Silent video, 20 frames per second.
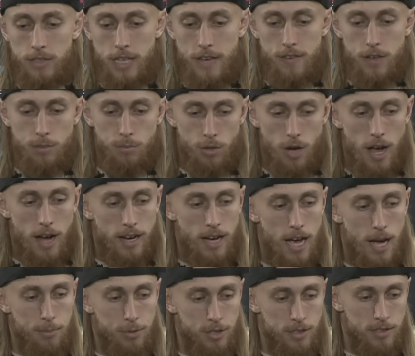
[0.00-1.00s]
giving Brock
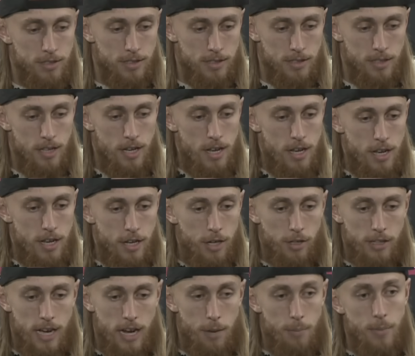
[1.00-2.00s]
options and you
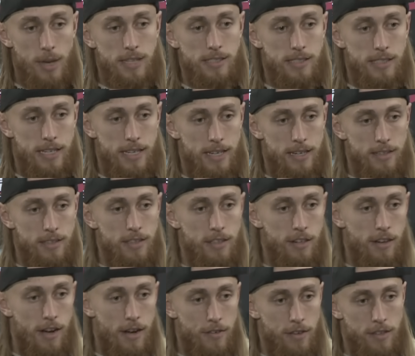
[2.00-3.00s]
know kind of mixing in you
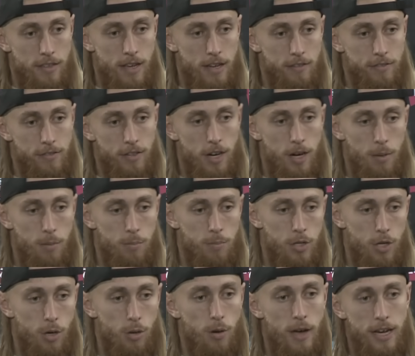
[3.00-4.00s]
know everything from
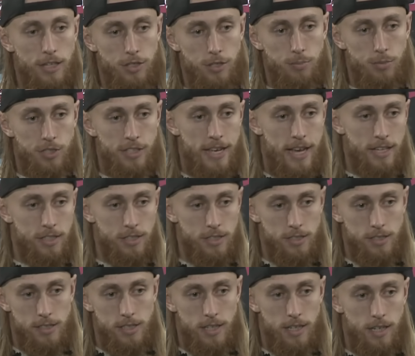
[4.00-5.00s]
you know extra
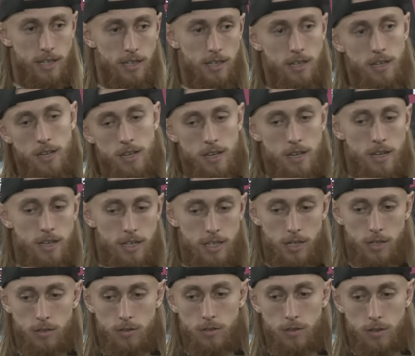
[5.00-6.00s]
protection to you
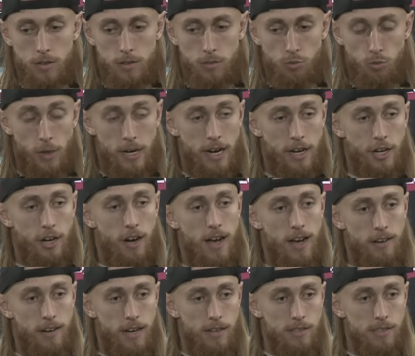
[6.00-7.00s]
know winning on your
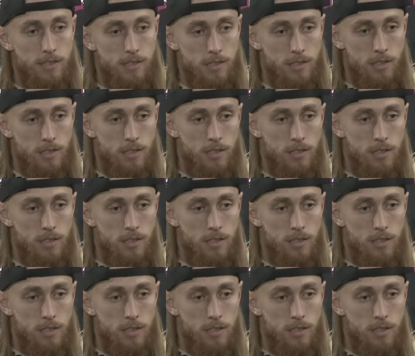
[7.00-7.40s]
hot routes.